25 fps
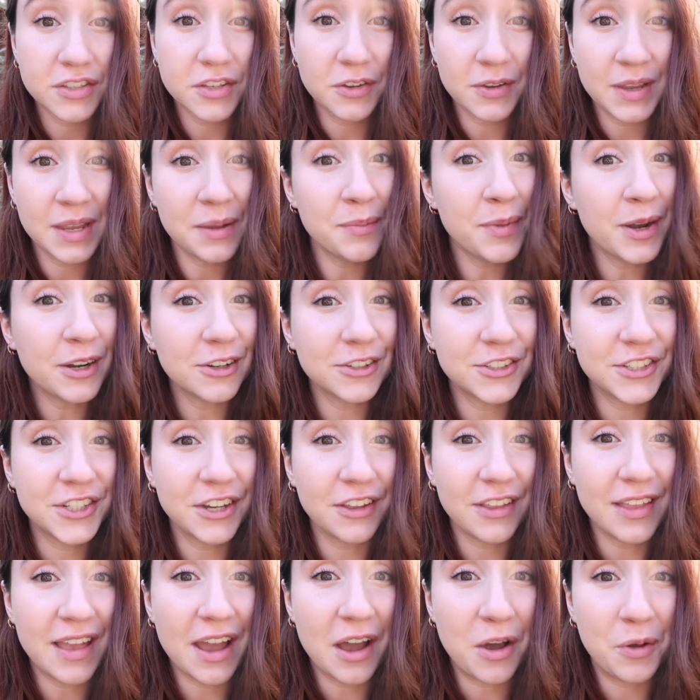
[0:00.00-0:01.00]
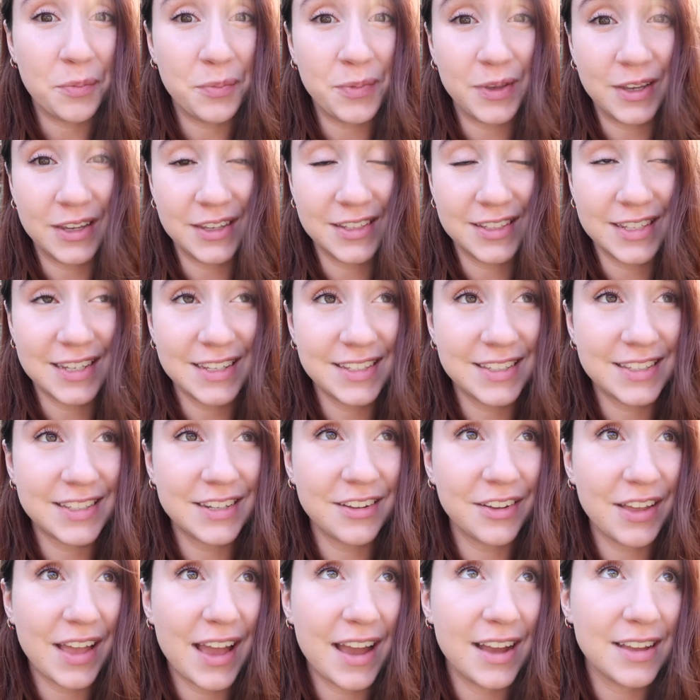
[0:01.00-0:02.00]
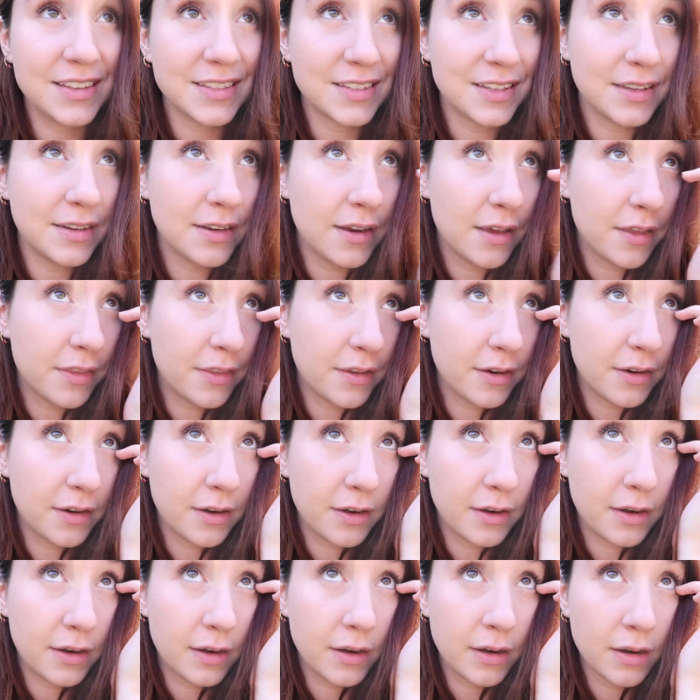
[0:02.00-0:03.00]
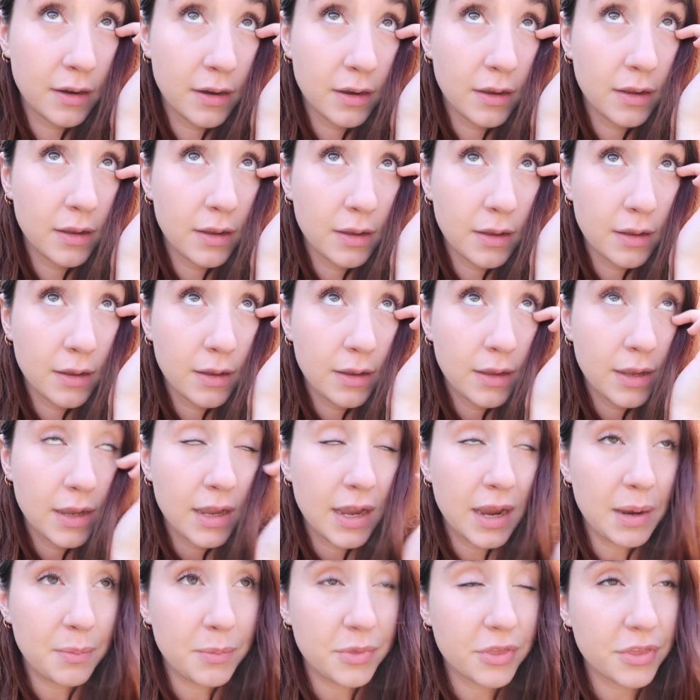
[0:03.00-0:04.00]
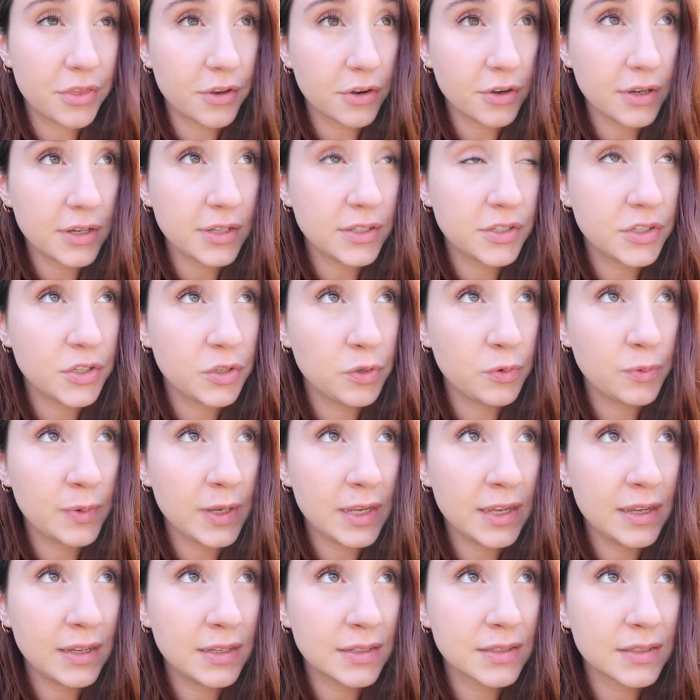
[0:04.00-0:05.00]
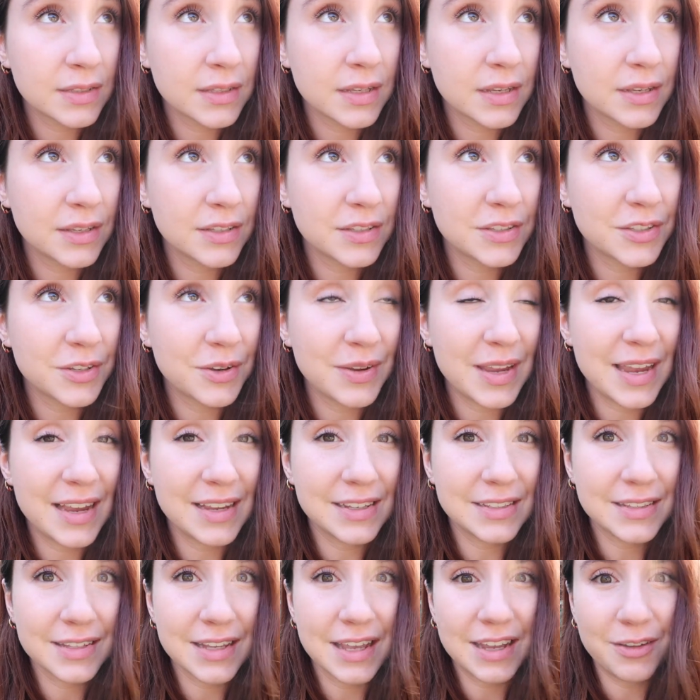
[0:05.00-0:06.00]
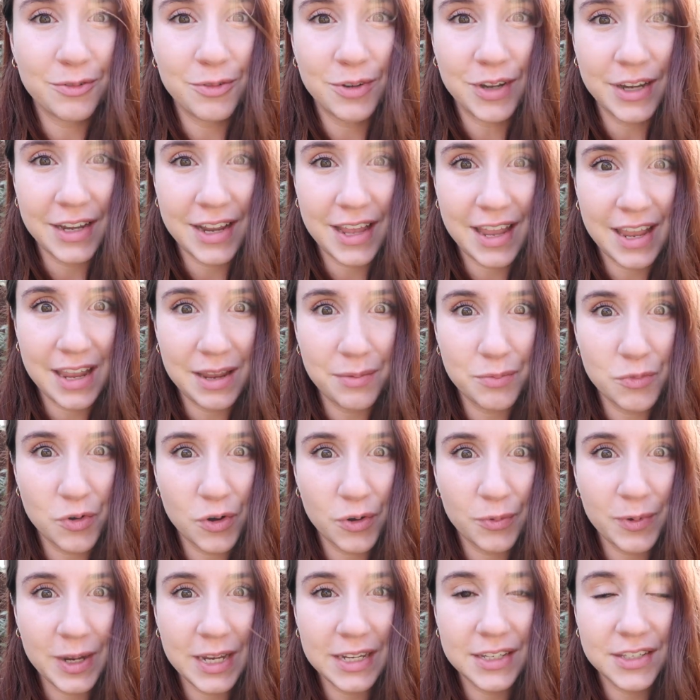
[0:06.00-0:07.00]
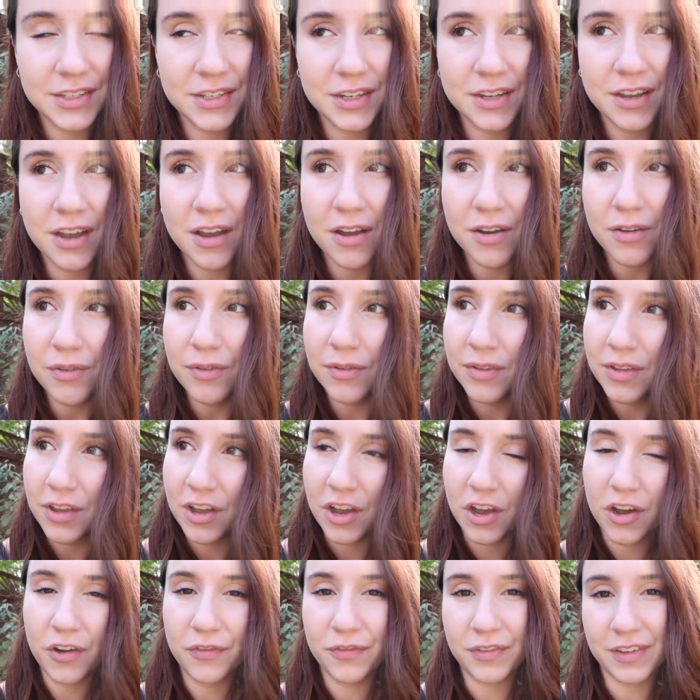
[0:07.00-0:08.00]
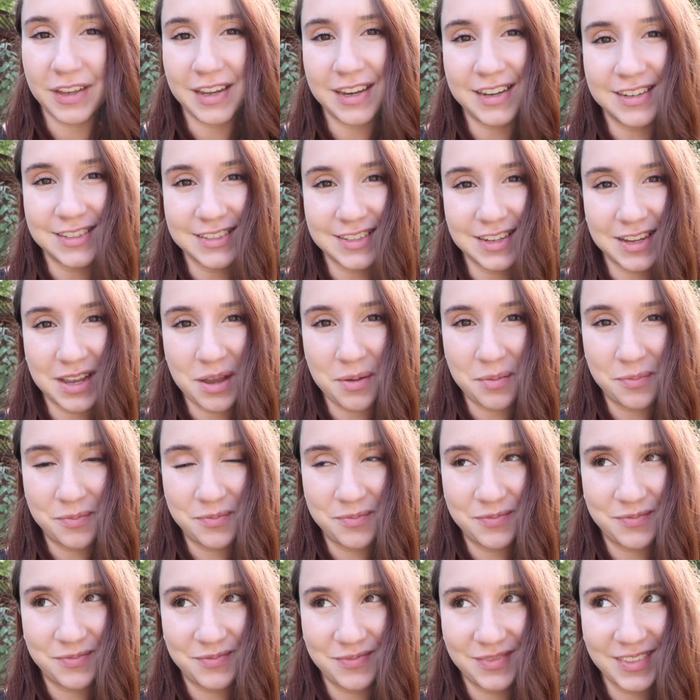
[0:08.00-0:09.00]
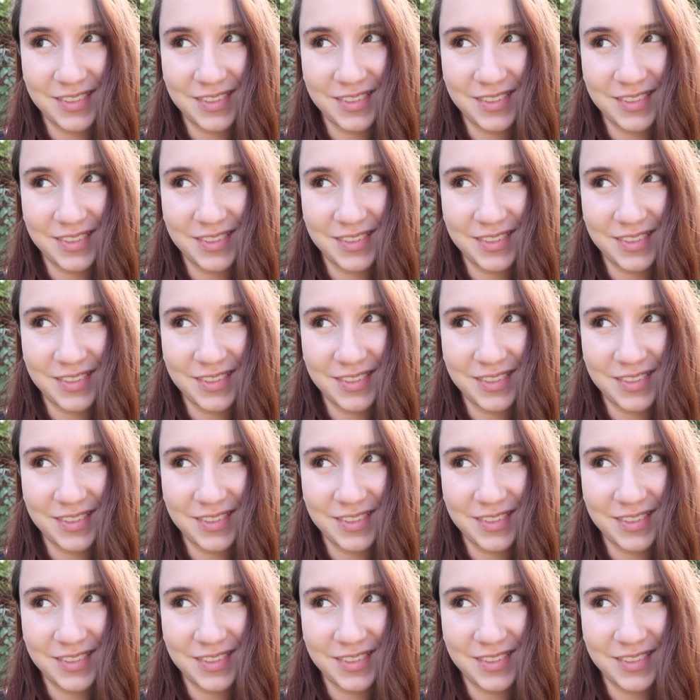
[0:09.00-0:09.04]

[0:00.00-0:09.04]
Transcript: So he better chill out because he still has another, I'm thirty-two weeks, so he has like, what, eight more weeks to go? Hopefully he doesn't come